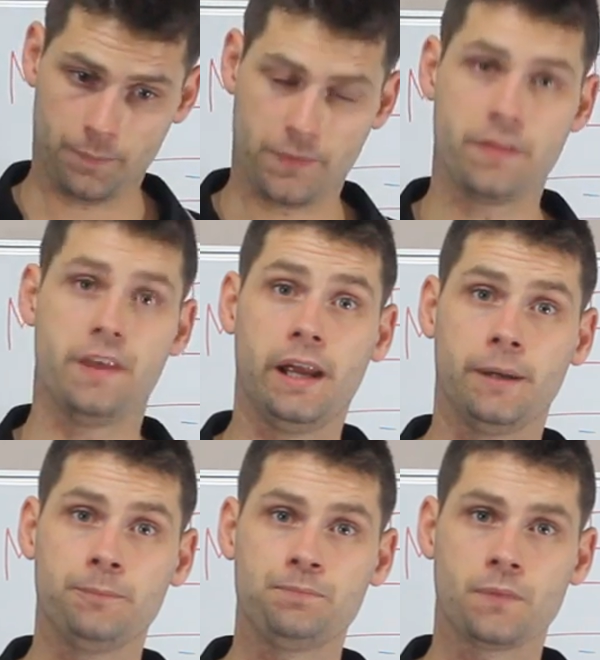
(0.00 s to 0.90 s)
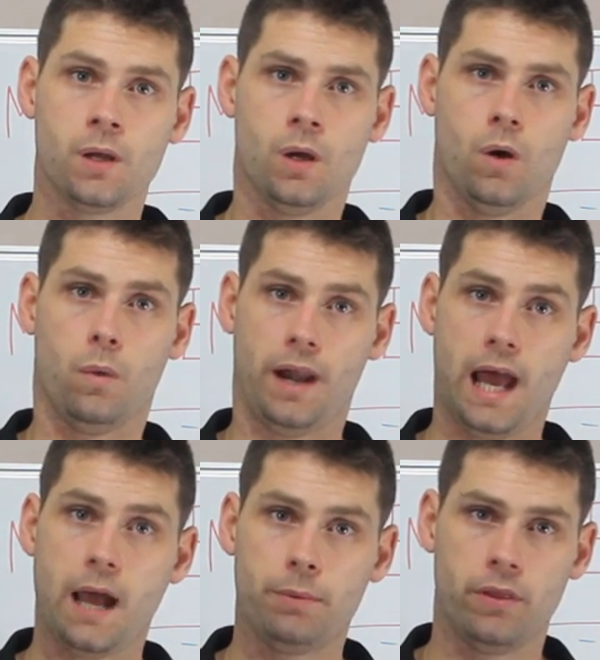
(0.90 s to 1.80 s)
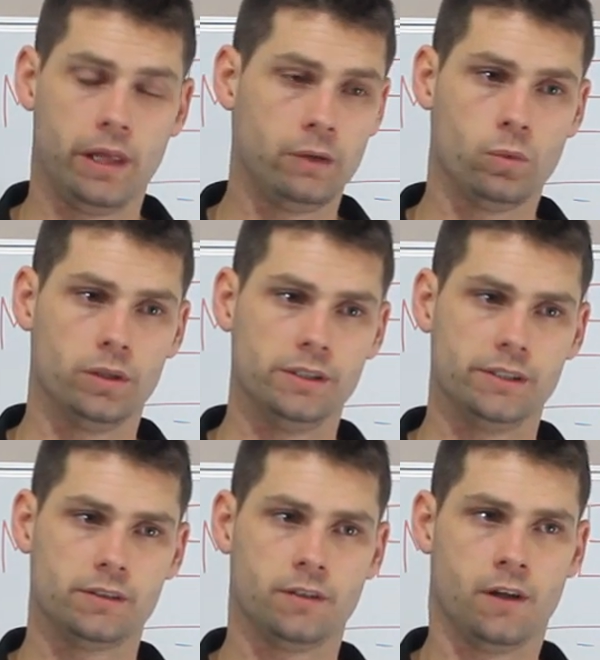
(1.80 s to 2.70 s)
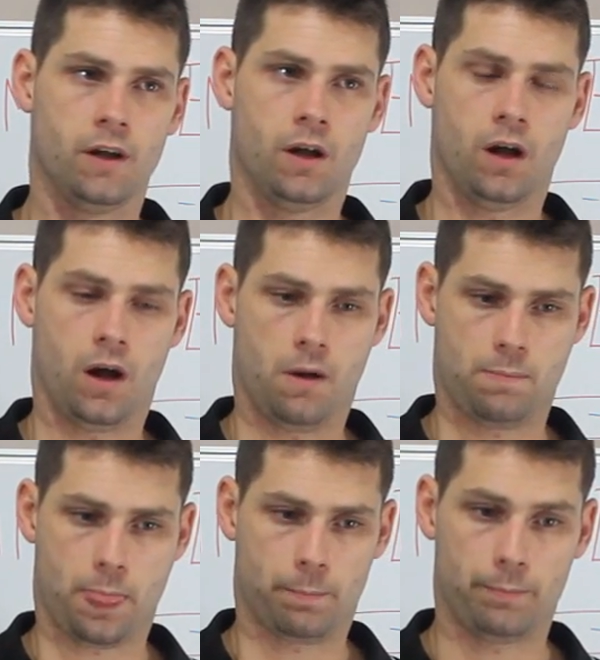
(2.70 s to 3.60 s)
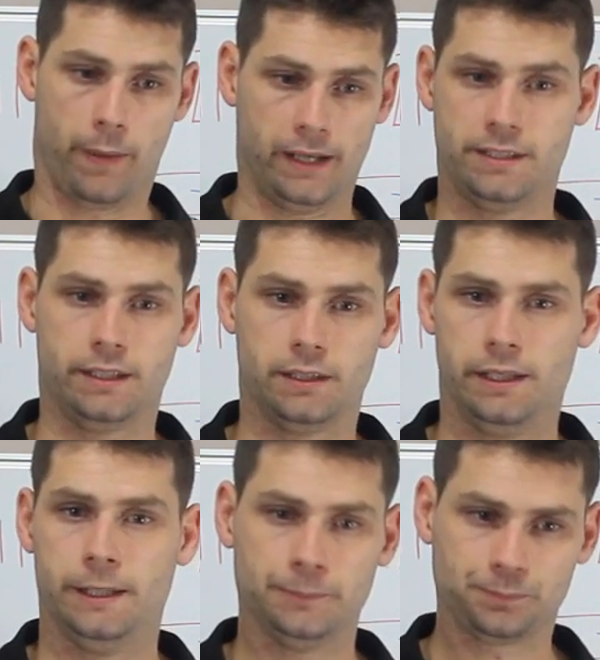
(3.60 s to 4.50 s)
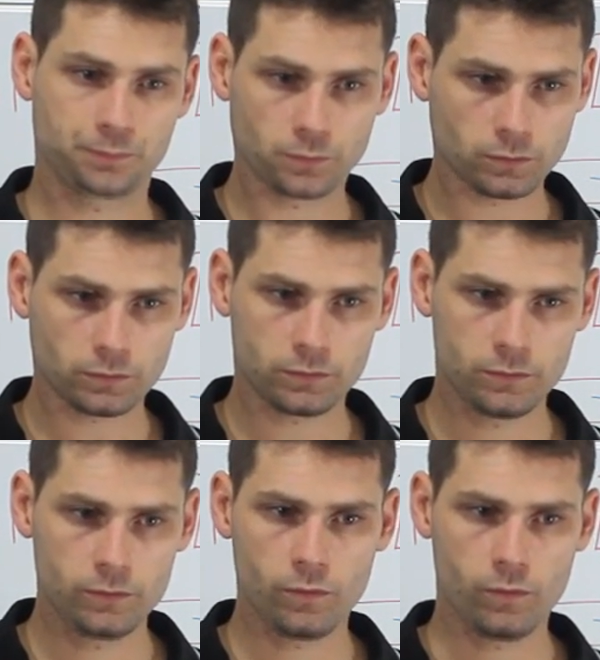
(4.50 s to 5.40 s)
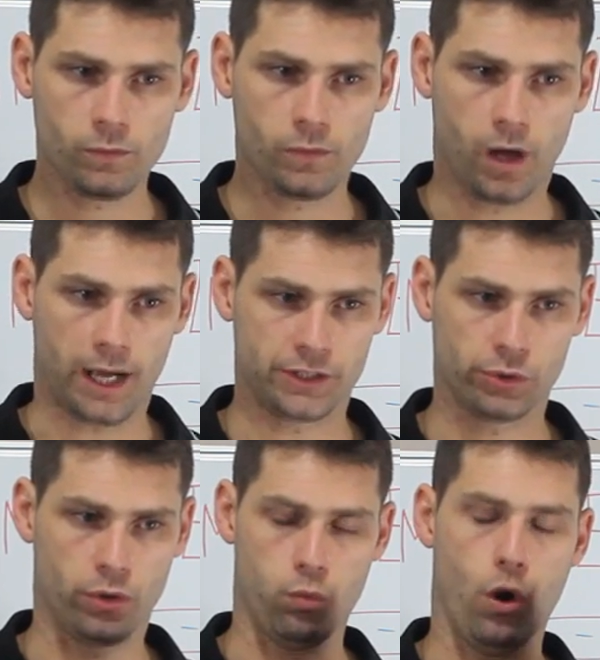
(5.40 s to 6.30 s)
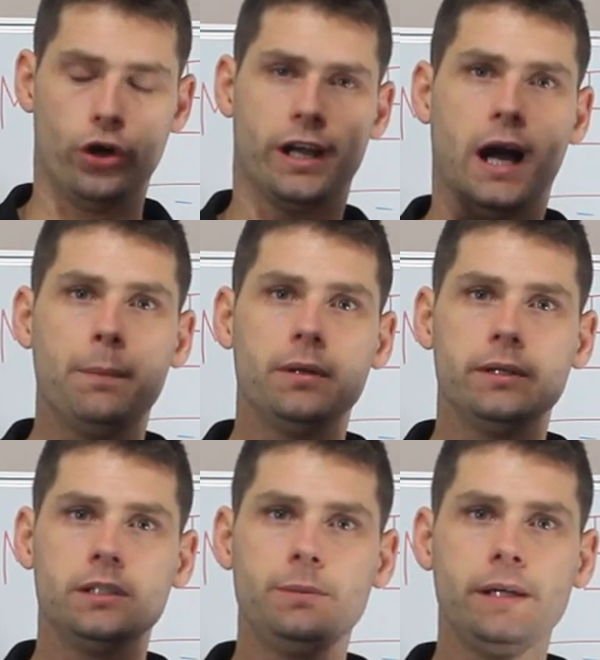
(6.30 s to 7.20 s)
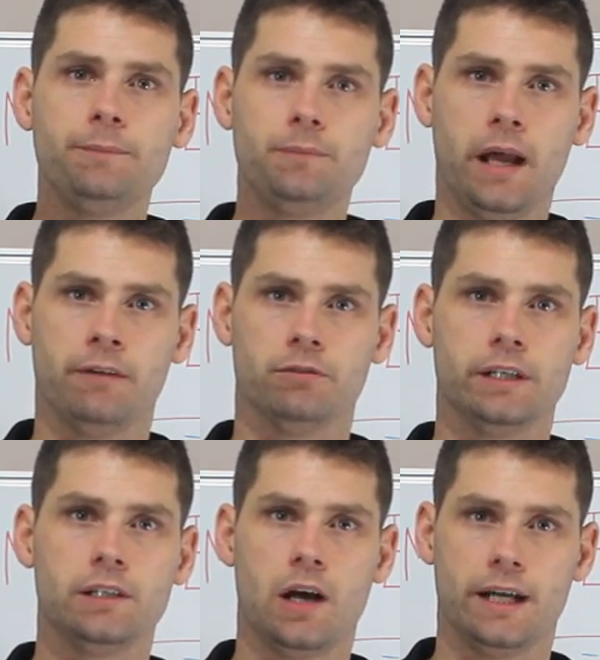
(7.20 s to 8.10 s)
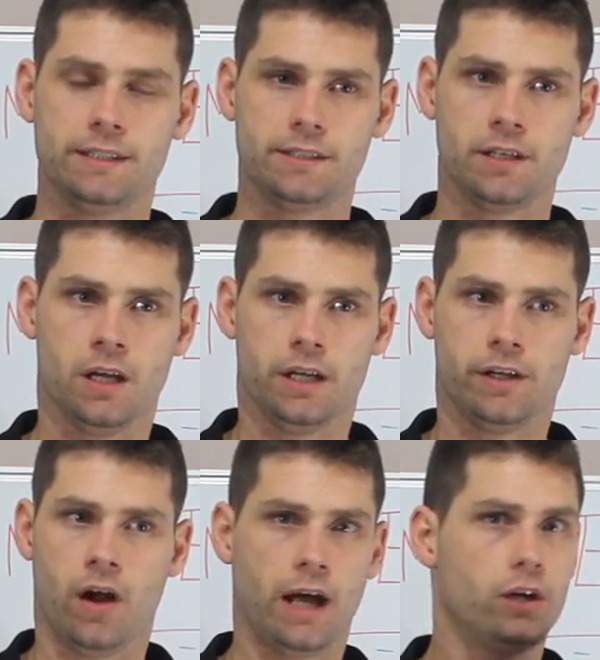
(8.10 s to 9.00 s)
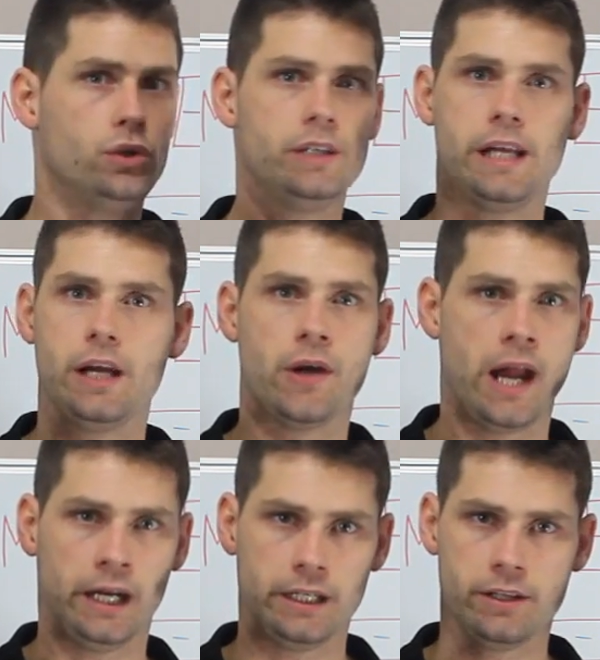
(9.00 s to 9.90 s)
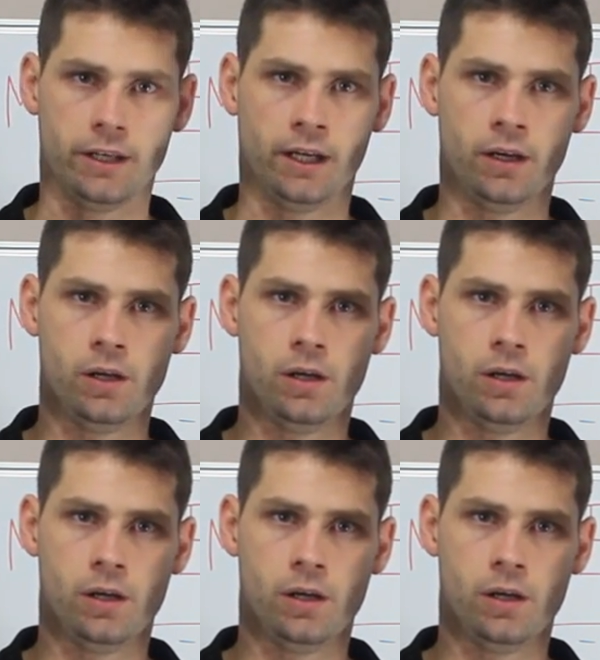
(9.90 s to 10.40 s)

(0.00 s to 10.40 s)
Then what happened then was basically I sort of woke up a little bit and realized, I couldn't hear anything.